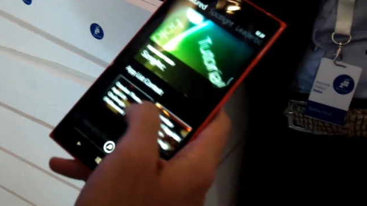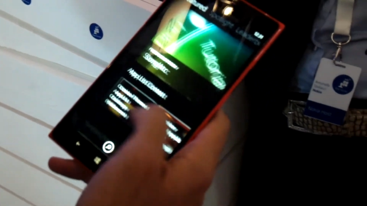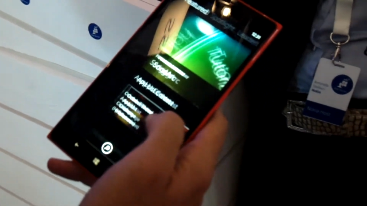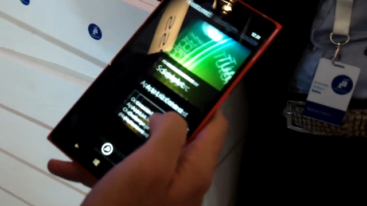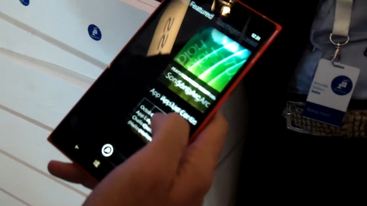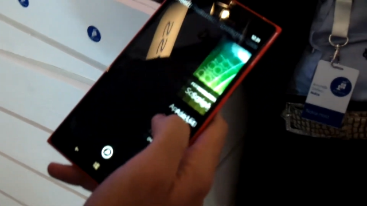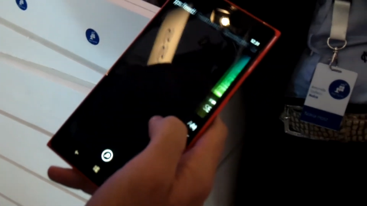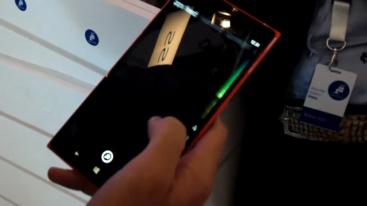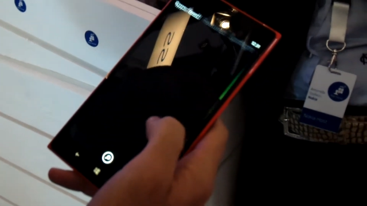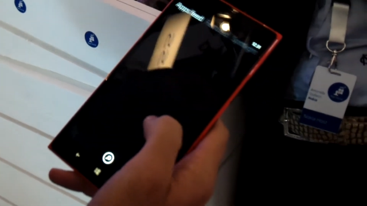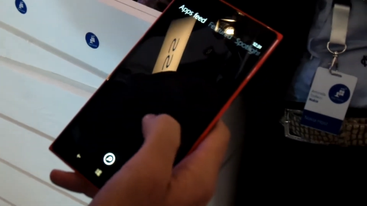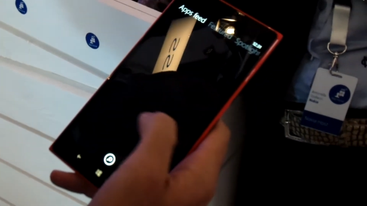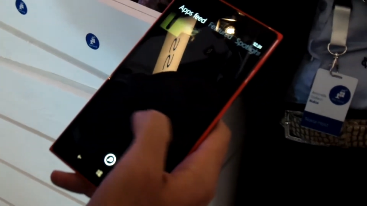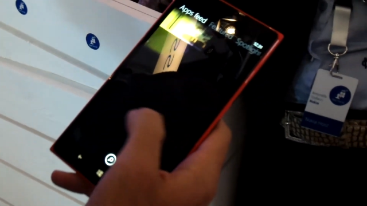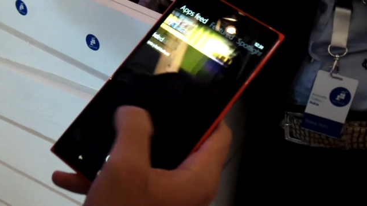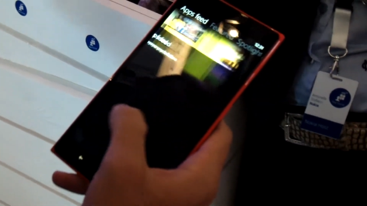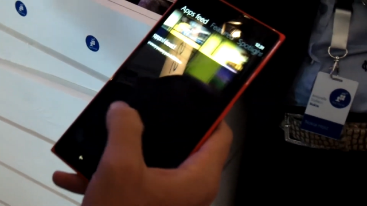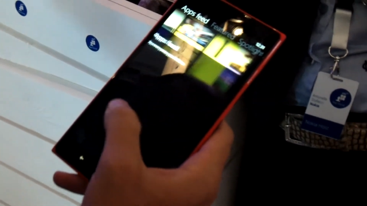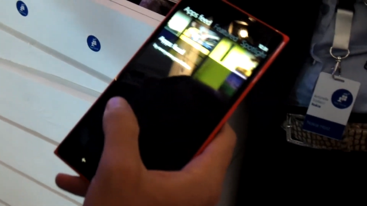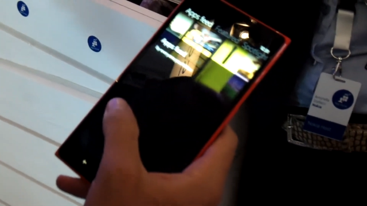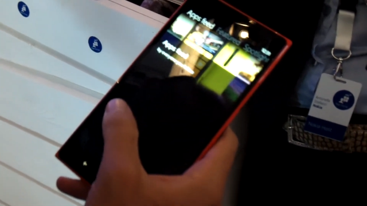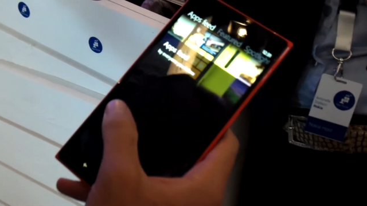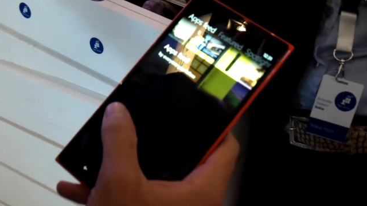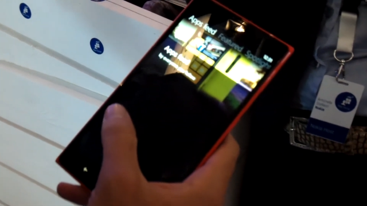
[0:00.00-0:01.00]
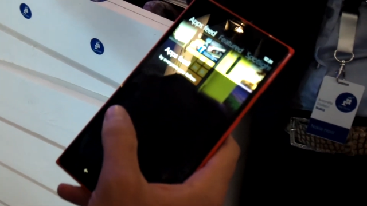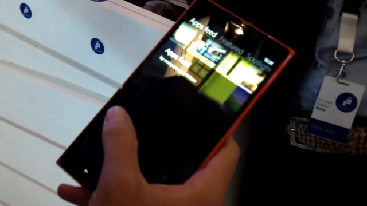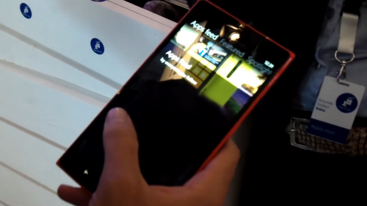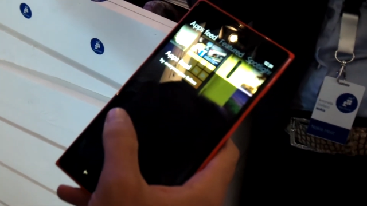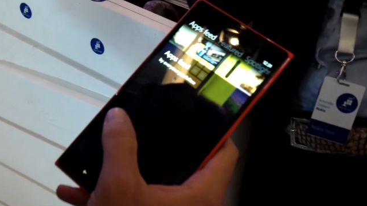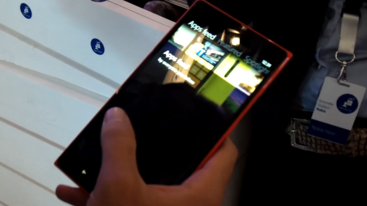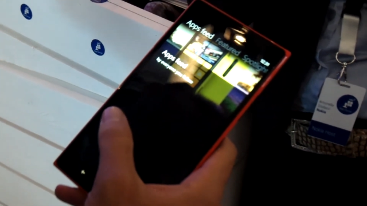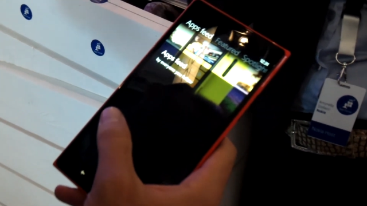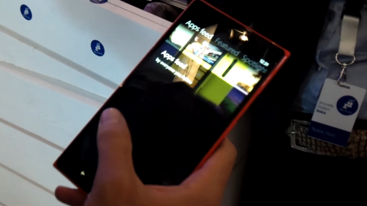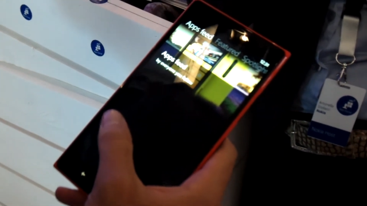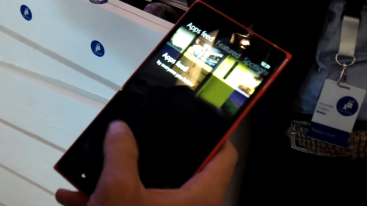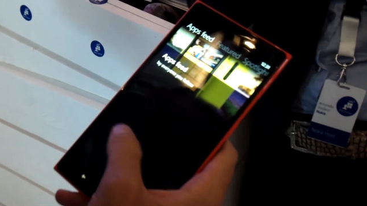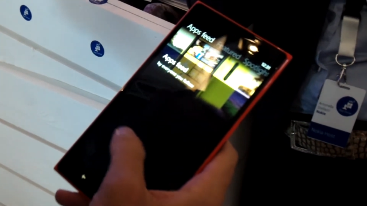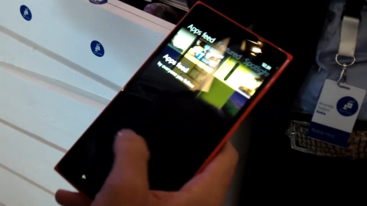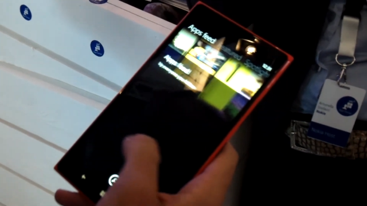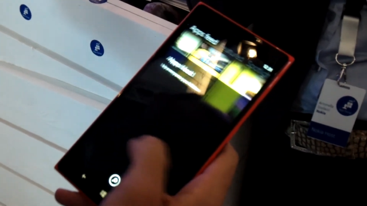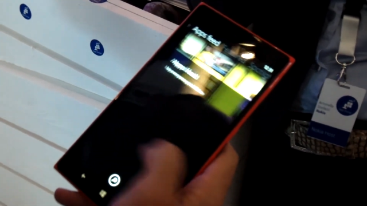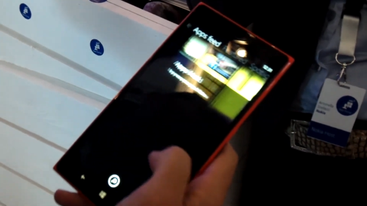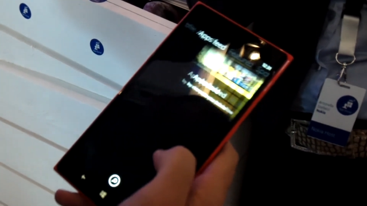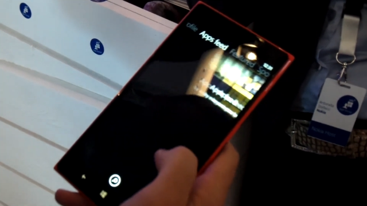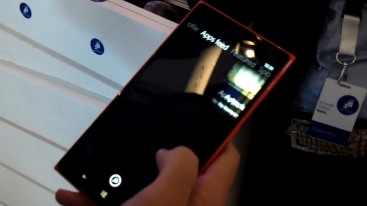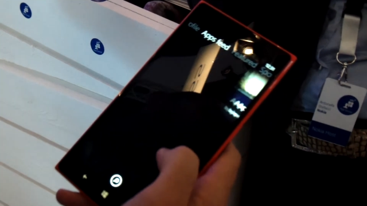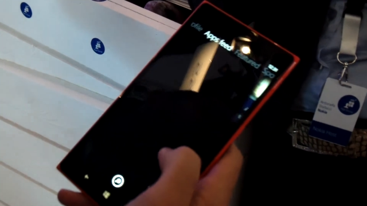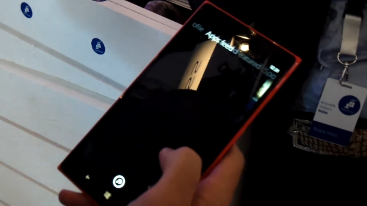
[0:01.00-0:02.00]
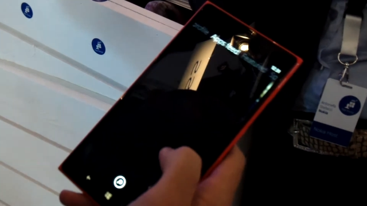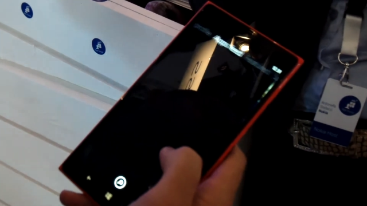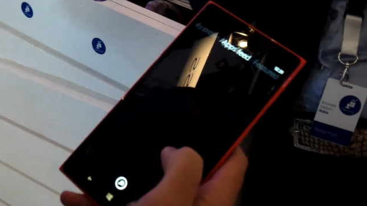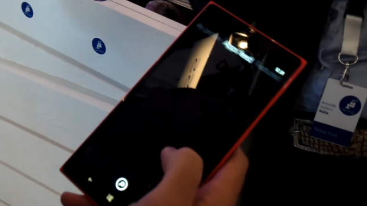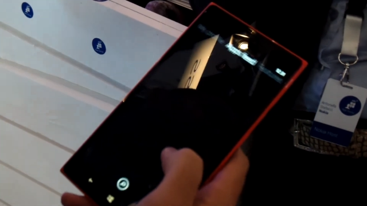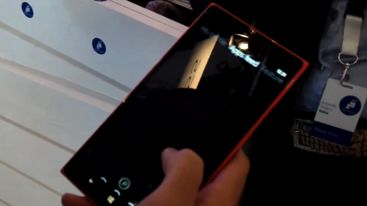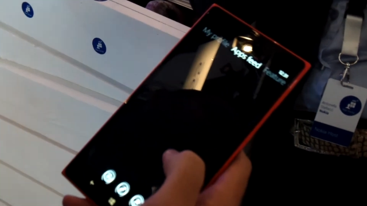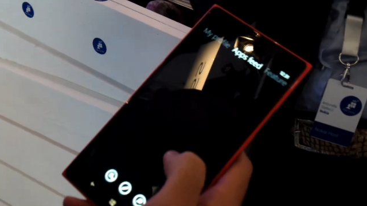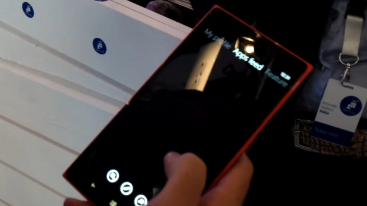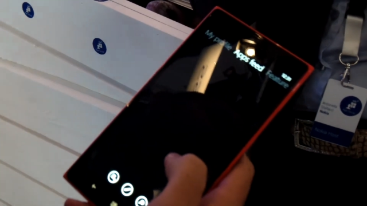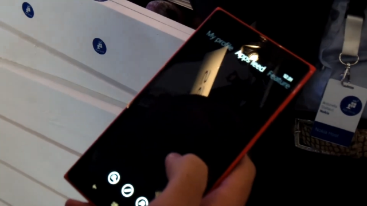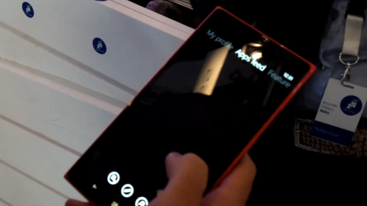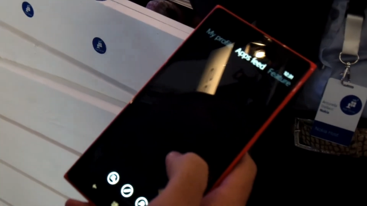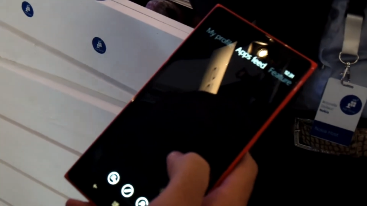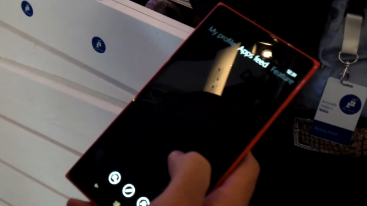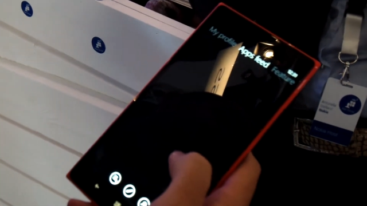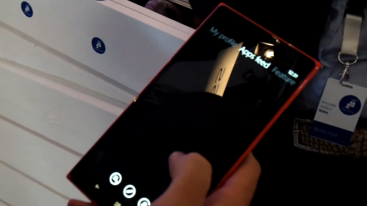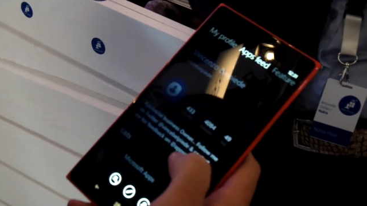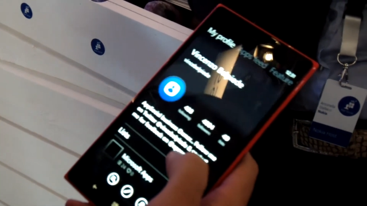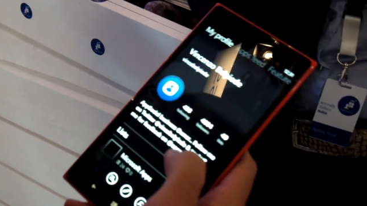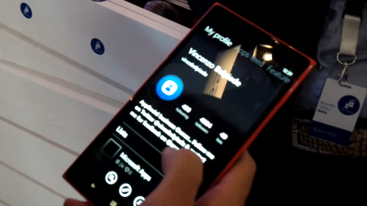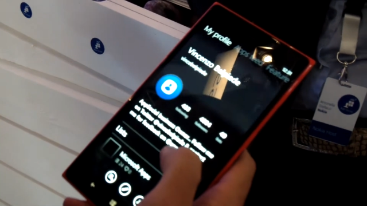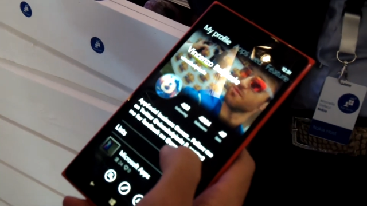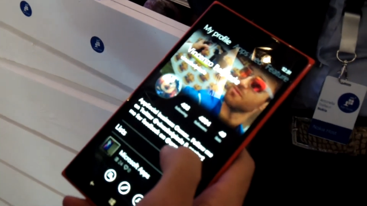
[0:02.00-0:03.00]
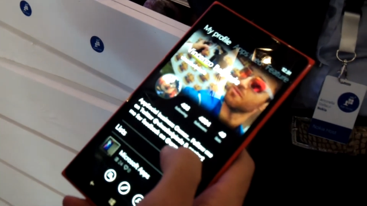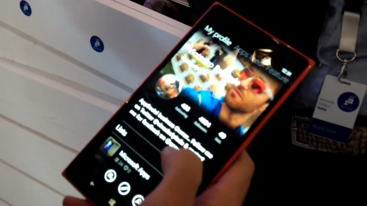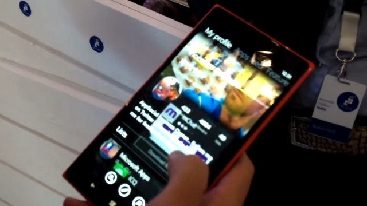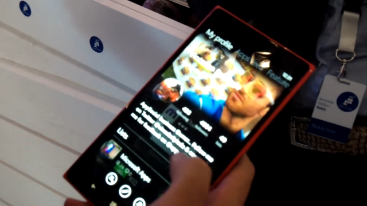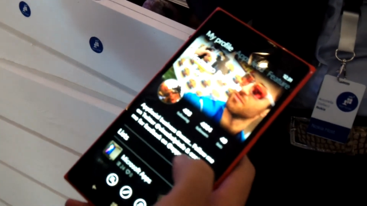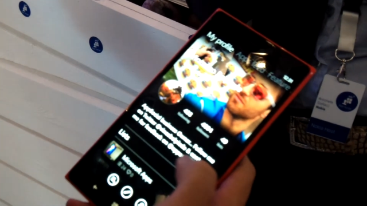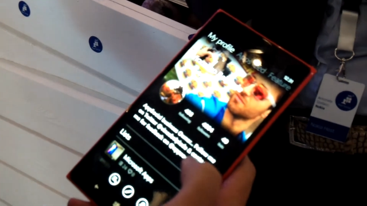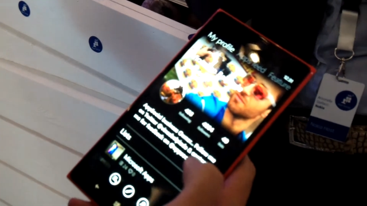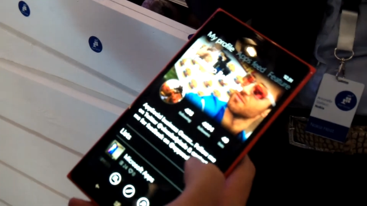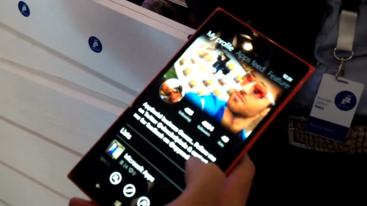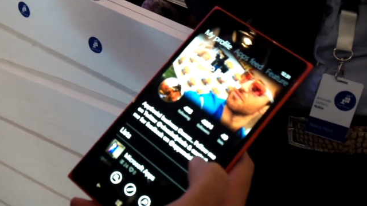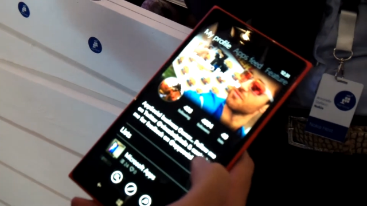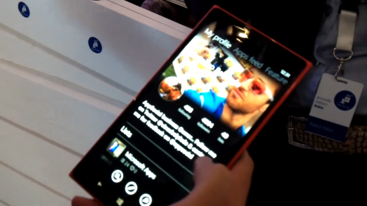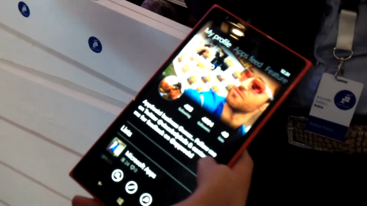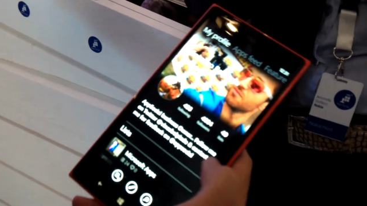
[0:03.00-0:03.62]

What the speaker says: No face is visible, so there are no lips to read.